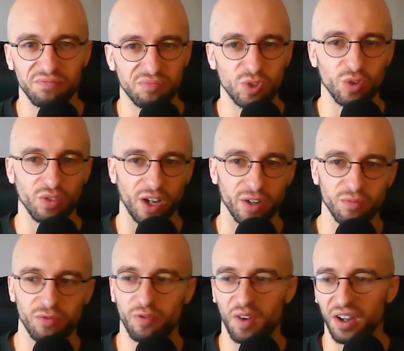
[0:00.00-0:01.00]
sort of like
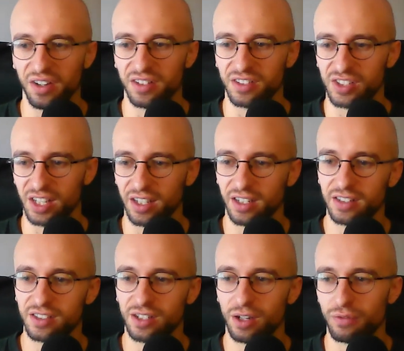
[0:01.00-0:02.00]
fun and silly and
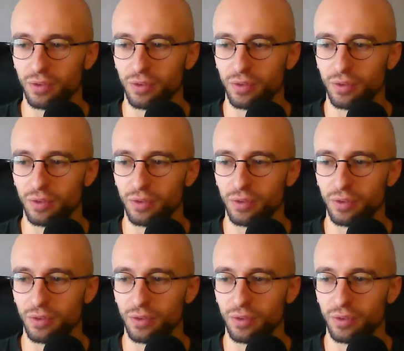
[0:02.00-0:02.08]
stuff,